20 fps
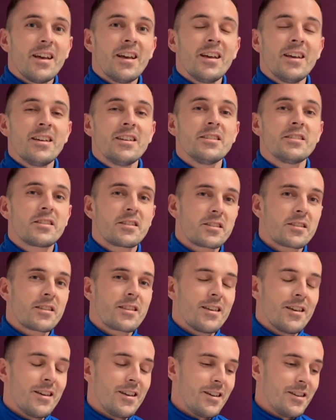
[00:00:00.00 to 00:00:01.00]
It
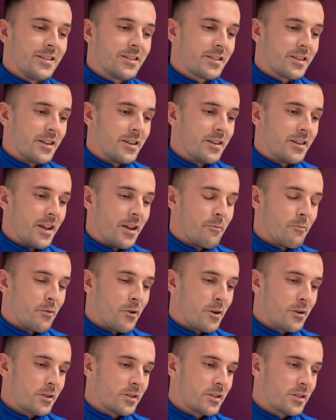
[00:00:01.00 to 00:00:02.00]
is, and
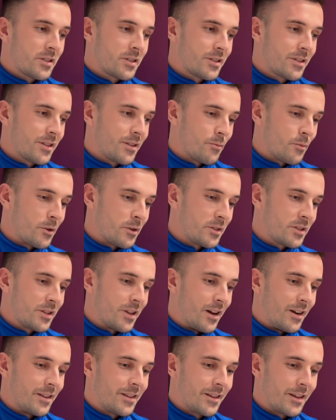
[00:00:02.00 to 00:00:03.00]
work's
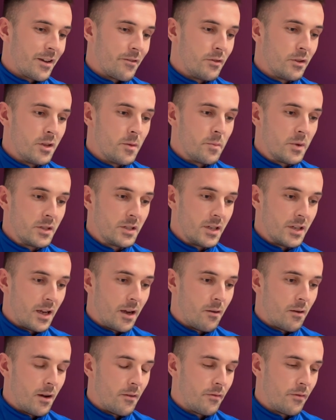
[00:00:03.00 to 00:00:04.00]
starting to get really busy
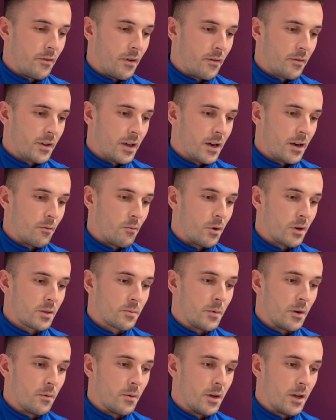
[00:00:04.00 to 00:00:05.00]
now. I've kind of worked
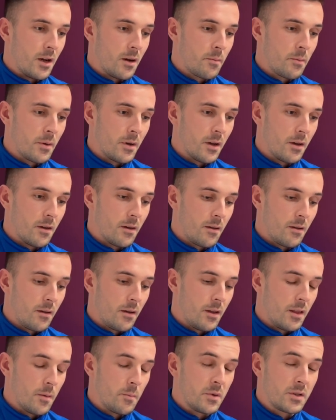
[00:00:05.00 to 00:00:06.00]
my way up
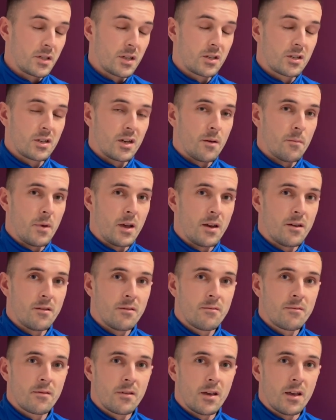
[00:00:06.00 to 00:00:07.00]
at the position I'm
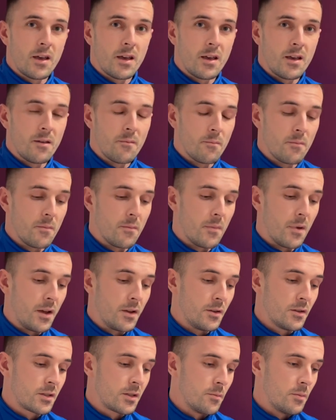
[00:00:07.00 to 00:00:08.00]
in. I
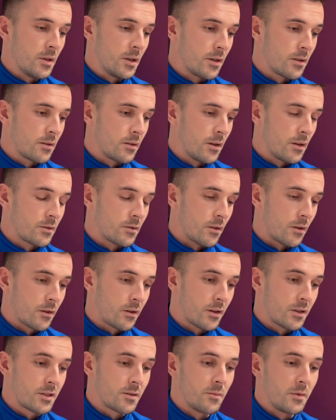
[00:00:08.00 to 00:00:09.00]
used to be a sort of
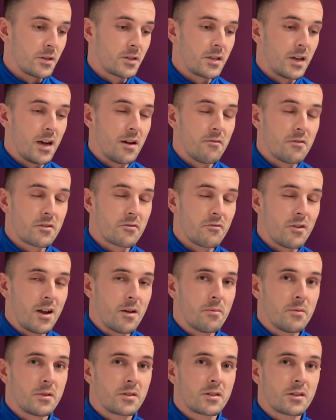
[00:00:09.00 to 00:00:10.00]
customer service
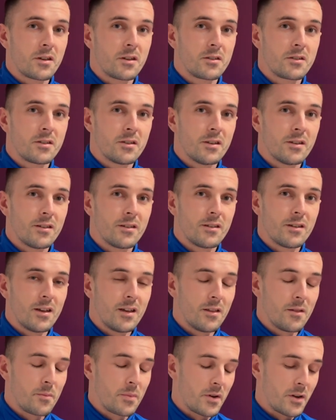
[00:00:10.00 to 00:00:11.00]
rep as such at the
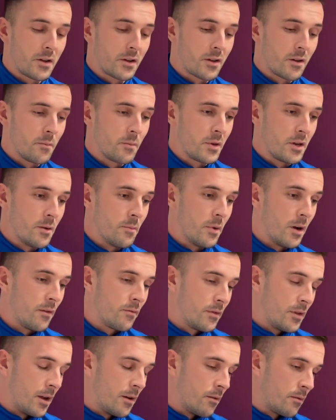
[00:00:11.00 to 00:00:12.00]
printing company, but
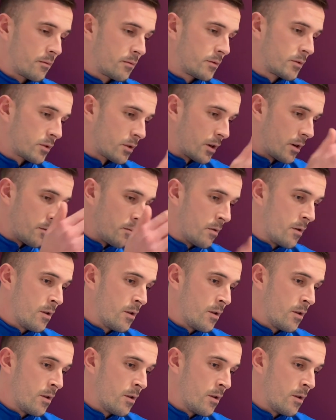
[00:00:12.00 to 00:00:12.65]
I've now sort of